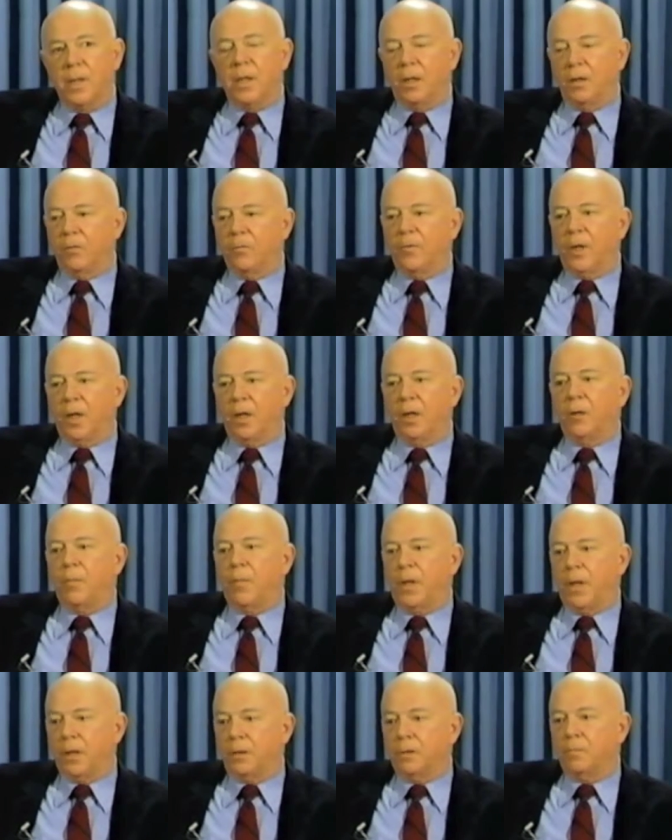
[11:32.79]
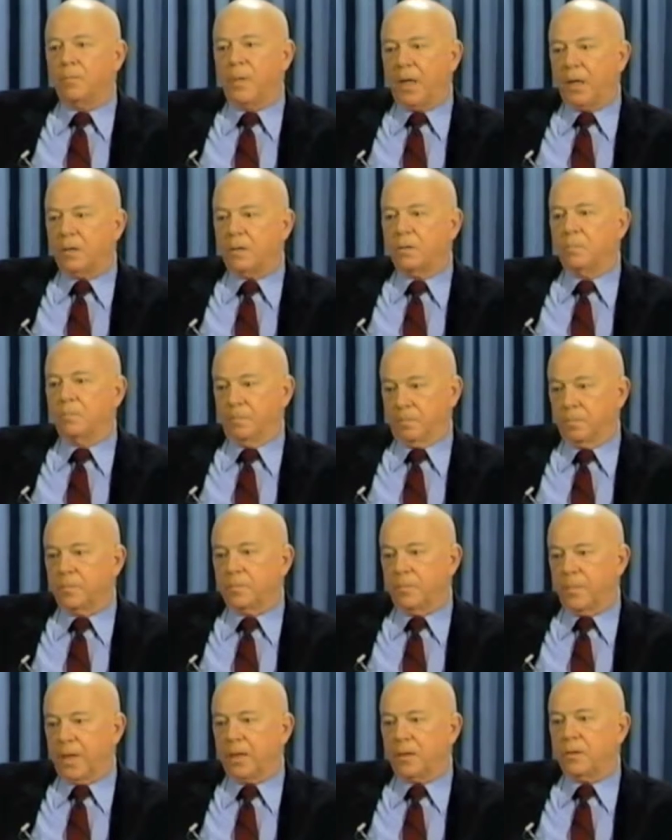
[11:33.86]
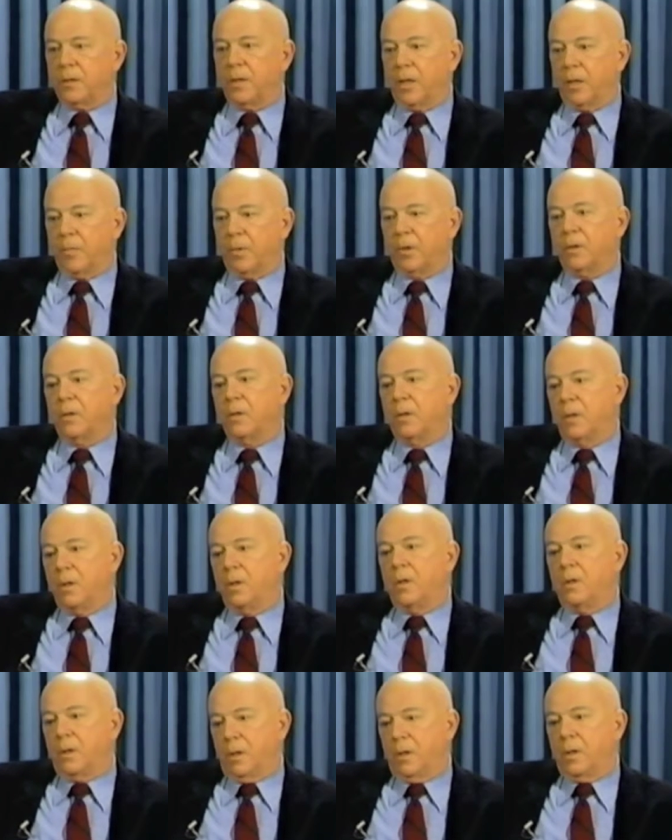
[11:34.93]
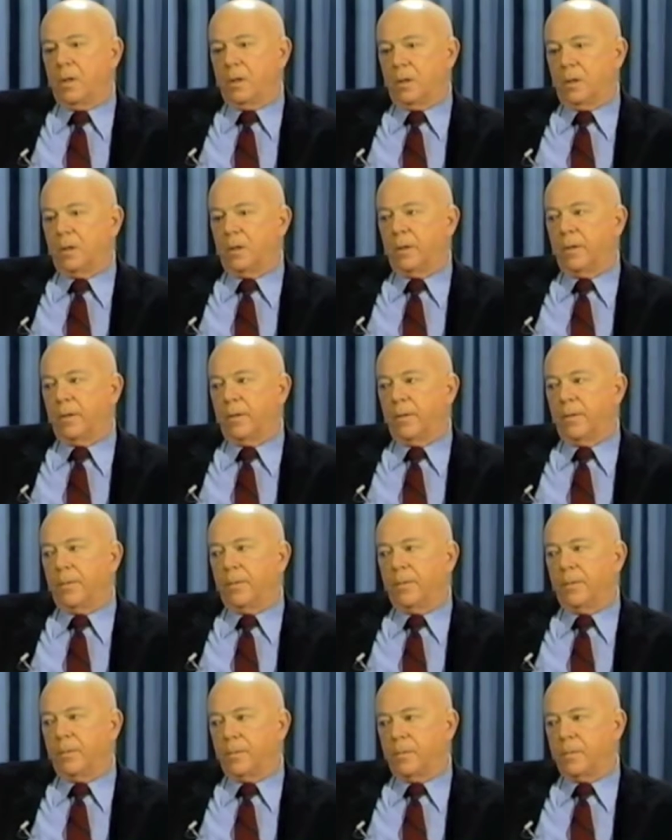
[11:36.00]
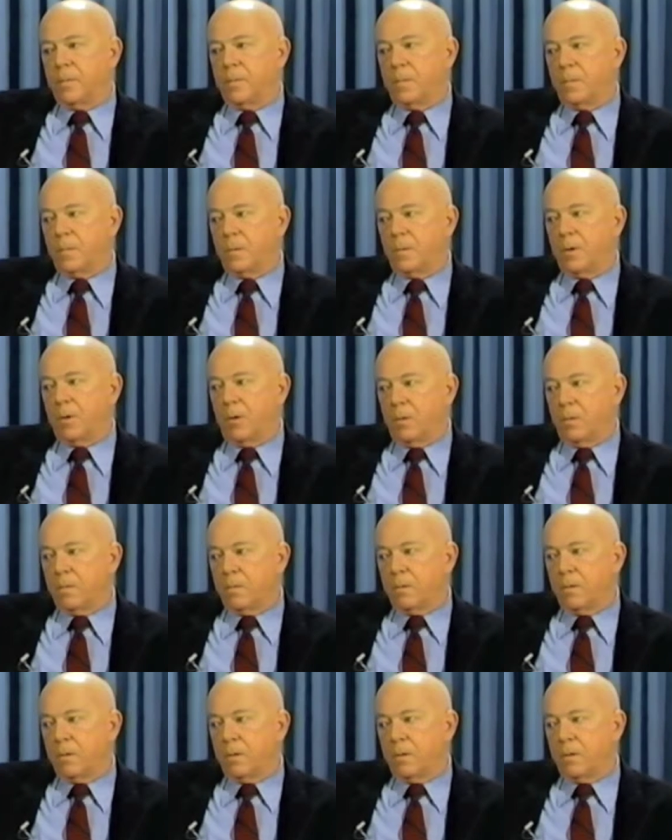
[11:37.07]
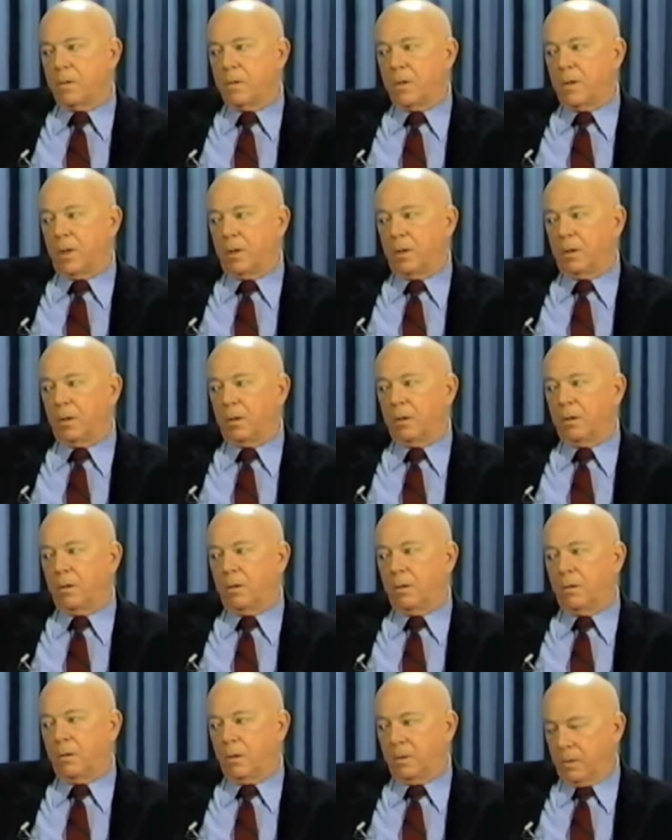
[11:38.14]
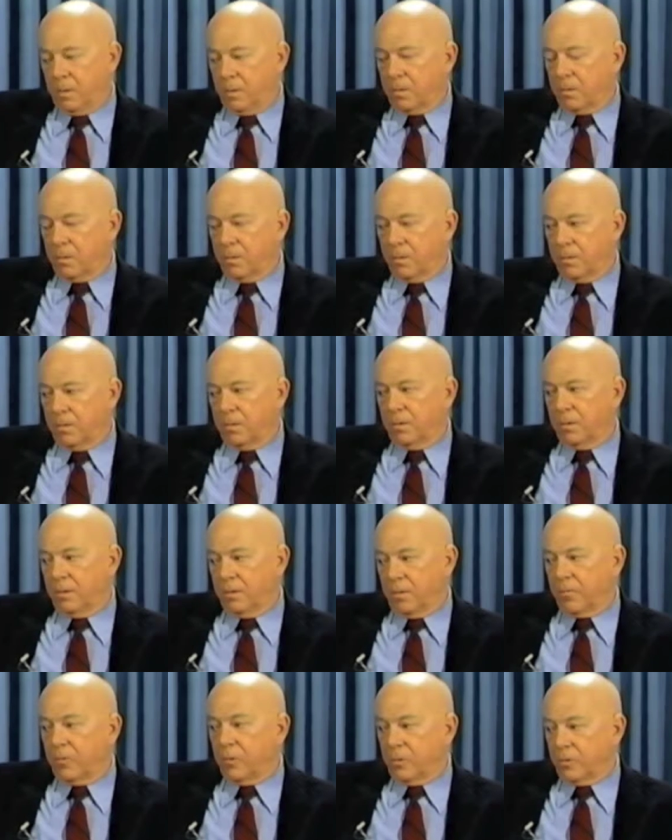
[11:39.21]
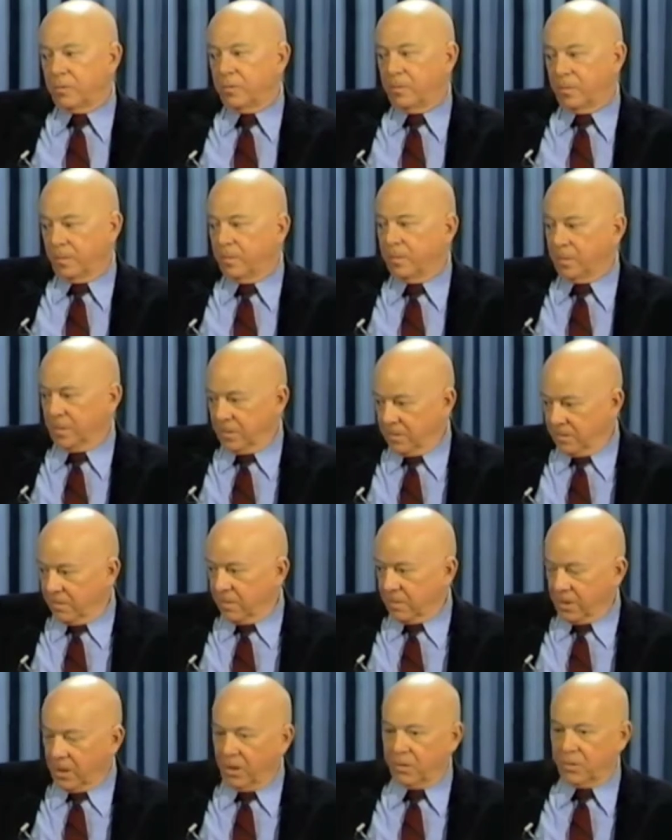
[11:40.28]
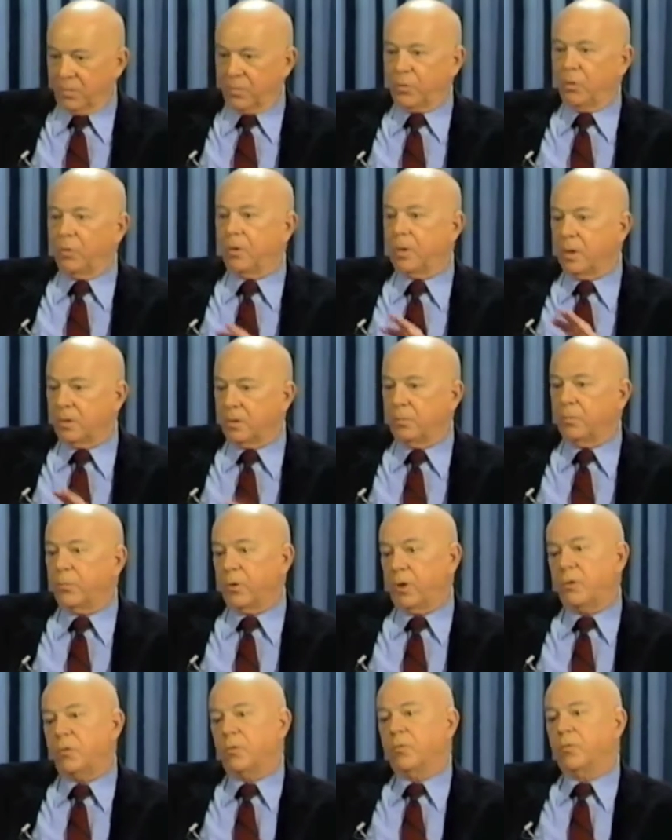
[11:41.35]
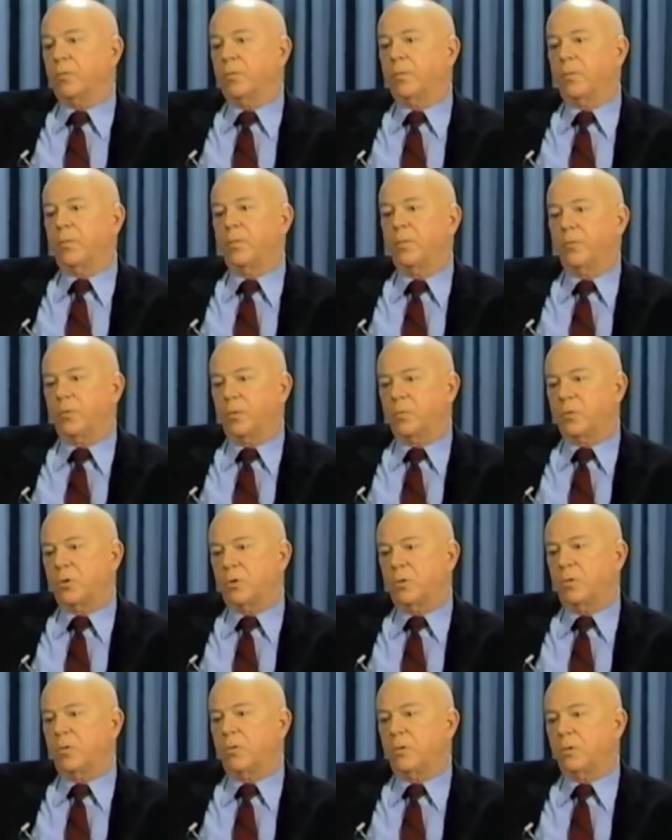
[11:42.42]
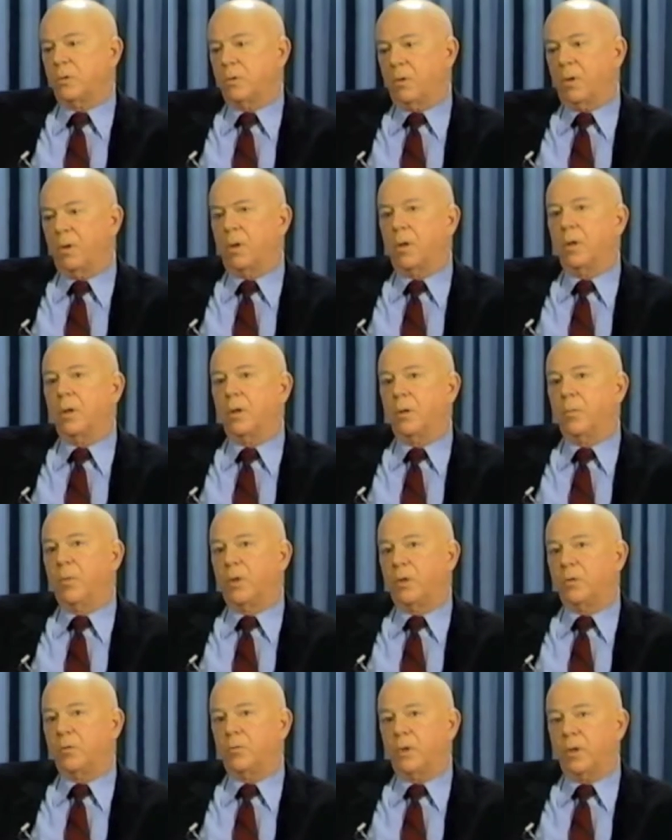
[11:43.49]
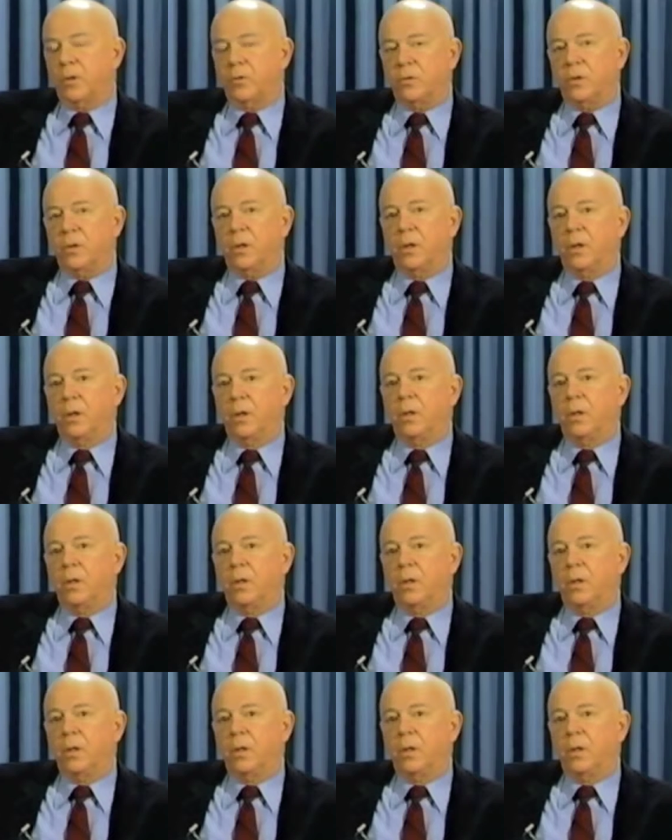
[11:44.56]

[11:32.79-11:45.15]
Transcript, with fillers: infighting and back, back, backstabbing. Um, and of course, constant protests and pressure from, from students on administration,